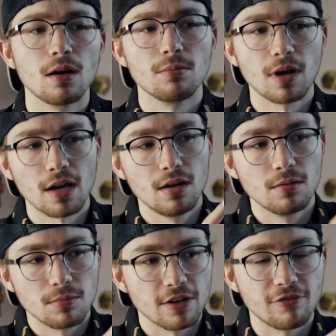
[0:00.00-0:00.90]

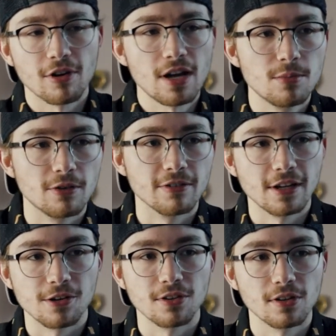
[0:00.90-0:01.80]
my frame over
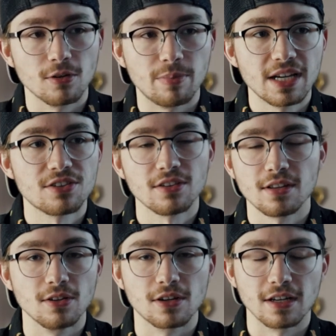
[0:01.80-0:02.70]
there is a little
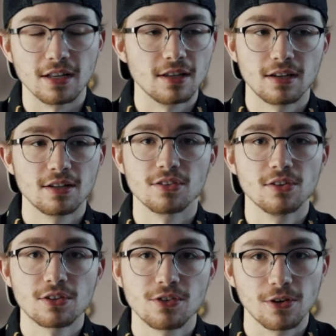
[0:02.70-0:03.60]
pixely looking, it doesn't
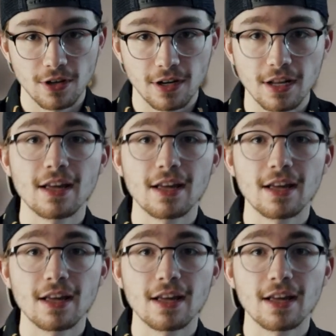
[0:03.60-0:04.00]
look so good.